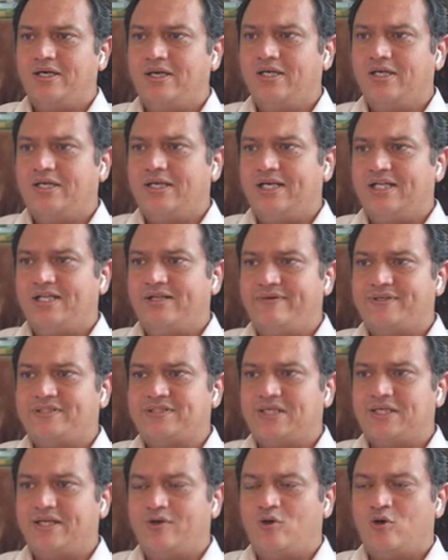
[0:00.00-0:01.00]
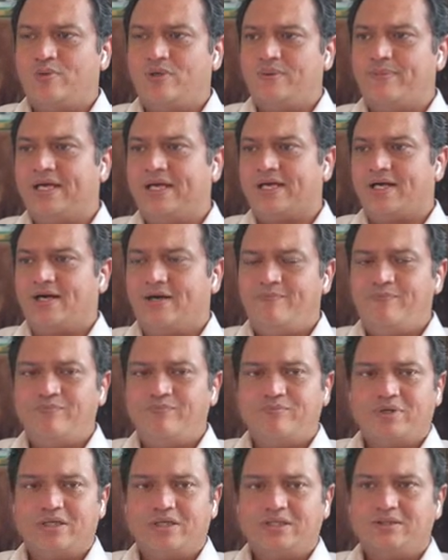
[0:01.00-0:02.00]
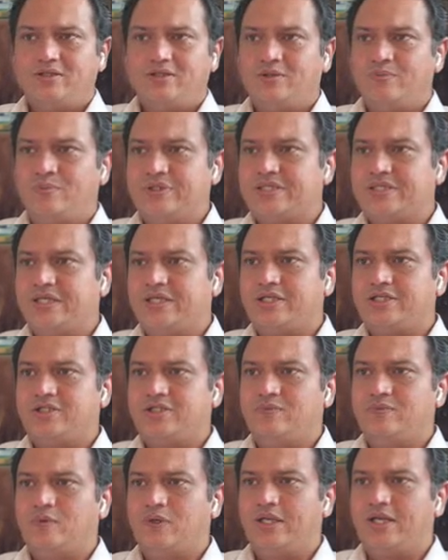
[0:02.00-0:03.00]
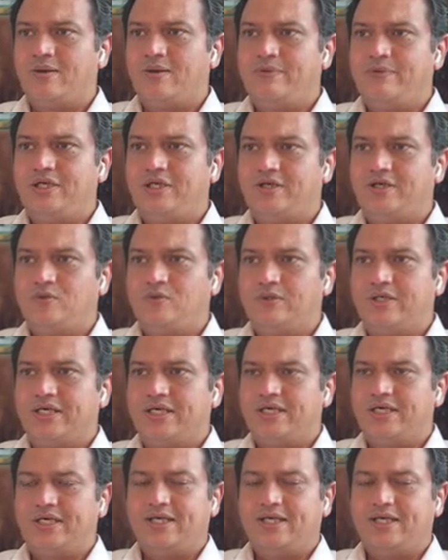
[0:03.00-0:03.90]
and the vessel can open back up, but the presentation will not be a 2-day.